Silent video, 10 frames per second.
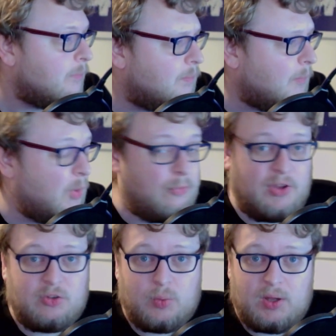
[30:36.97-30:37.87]

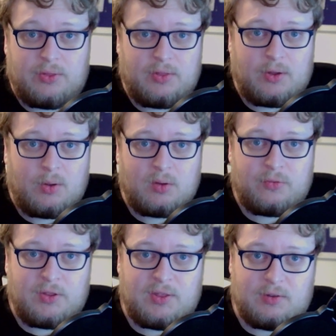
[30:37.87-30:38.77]
Hopefully it's worth it though.
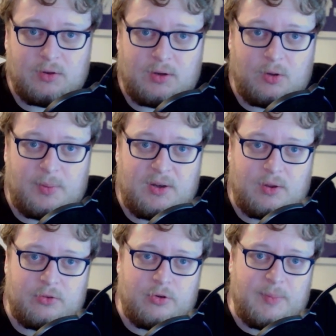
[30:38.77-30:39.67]
Hopefully things look a little bit
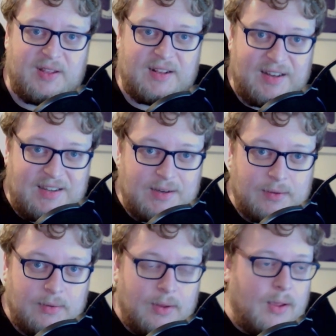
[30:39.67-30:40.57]
nicer and a bit cleaner.